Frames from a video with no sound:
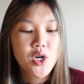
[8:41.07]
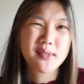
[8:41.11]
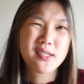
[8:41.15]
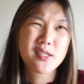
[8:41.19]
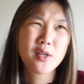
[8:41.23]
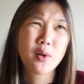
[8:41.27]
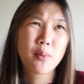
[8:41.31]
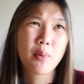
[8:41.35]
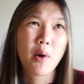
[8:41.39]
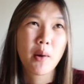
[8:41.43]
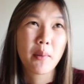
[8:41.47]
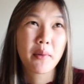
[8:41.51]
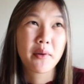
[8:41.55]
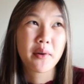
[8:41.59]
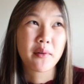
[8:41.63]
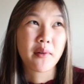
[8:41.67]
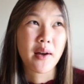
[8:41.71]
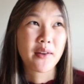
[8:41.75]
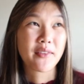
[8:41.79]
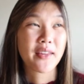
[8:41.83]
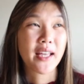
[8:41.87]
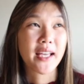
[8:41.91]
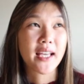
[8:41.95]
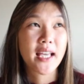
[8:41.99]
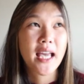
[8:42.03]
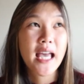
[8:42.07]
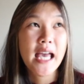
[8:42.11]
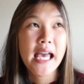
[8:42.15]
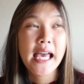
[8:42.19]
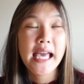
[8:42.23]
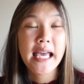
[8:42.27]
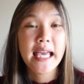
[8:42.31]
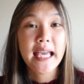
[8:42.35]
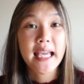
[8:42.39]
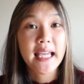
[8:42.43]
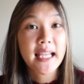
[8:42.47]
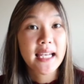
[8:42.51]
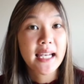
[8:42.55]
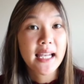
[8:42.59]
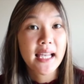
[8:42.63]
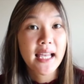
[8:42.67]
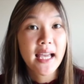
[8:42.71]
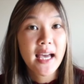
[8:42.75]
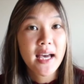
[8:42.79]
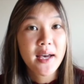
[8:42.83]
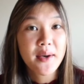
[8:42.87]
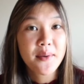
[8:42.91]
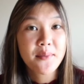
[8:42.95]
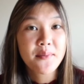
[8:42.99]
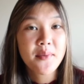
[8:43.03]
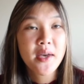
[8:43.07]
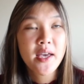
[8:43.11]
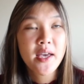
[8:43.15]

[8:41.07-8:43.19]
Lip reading: Still probably around like 8 a.m.